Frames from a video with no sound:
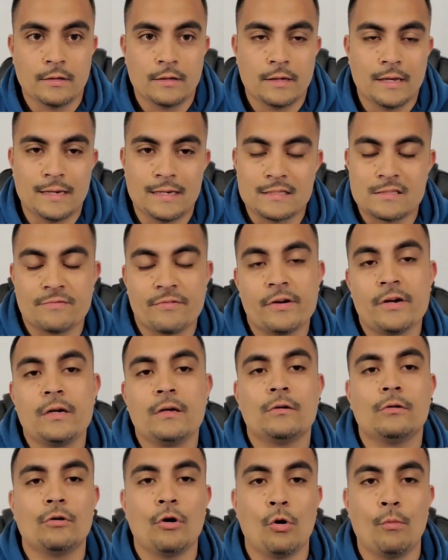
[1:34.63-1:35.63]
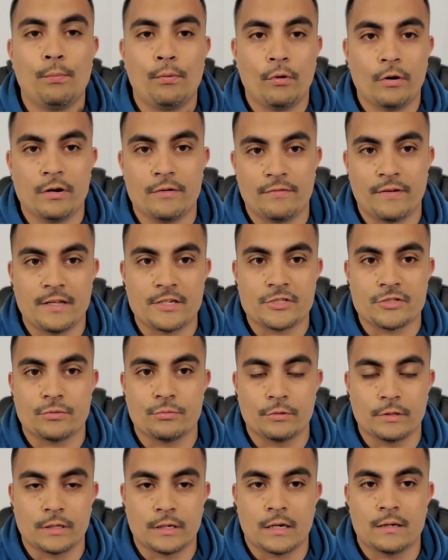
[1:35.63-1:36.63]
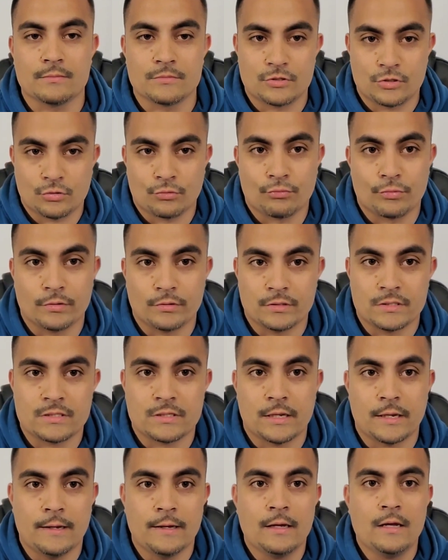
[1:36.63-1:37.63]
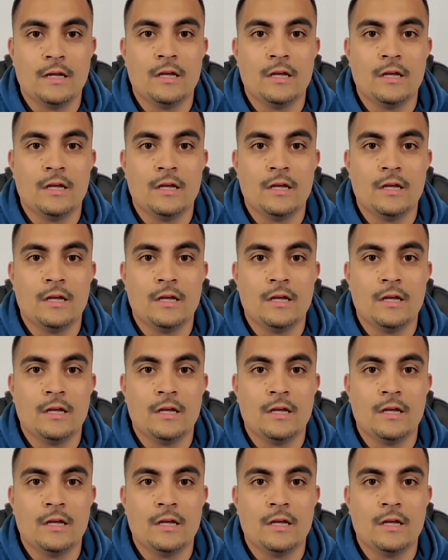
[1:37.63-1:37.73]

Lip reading: And it's a very low point of entry when it comes to real estate.